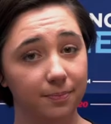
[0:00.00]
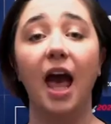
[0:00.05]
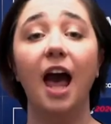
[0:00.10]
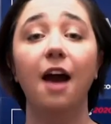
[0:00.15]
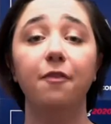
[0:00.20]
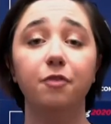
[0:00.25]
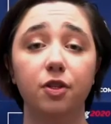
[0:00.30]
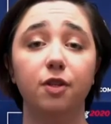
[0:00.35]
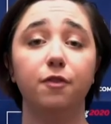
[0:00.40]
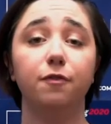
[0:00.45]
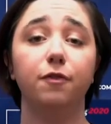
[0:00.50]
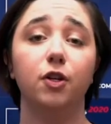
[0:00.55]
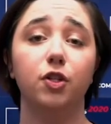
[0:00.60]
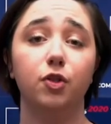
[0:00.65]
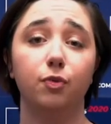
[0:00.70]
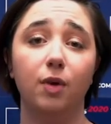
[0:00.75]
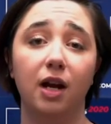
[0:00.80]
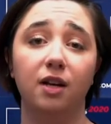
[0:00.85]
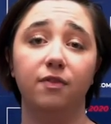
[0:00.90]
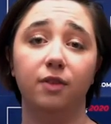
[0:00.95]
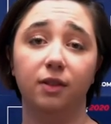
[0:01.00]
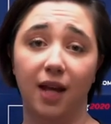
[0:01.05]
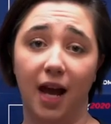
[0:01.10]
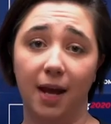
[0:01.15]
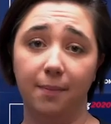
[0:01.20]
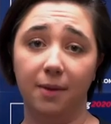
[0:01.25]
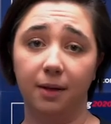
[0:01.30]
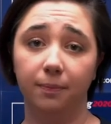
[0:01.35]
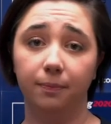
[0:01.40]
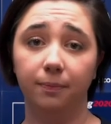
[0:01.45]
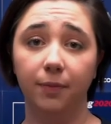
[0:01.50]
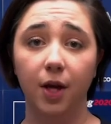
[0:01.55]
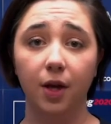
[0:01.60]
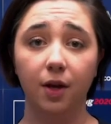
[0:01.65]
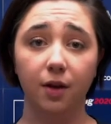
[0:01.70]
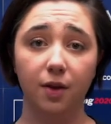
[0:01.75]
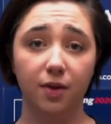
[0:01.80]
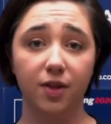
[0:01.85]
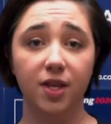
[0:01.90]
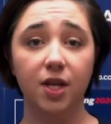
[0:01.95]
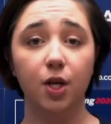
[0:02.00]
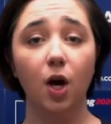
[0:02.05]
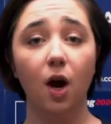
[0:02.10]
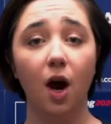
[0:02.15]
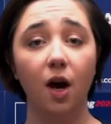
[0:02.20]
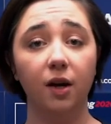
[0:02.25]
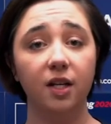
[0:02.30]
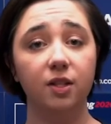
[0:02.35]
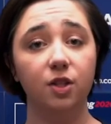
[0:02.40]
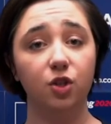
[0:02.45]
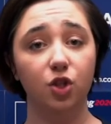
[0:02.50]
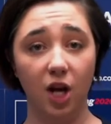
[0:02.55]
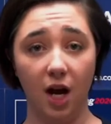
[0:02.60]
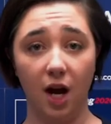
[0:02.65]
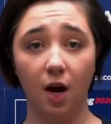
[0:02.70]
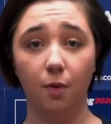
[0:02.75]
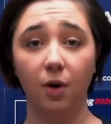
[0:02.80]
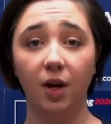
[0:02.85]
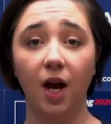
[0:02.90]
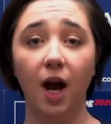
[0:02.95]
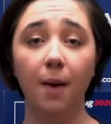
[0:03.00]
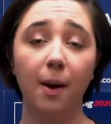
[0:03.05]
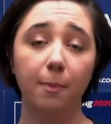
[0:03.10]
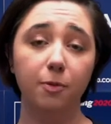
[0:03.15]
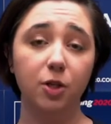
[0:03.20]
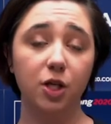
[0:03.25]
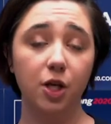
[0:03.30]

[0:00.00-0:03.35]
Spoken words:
After the first round of alignment, the caucus chair will come up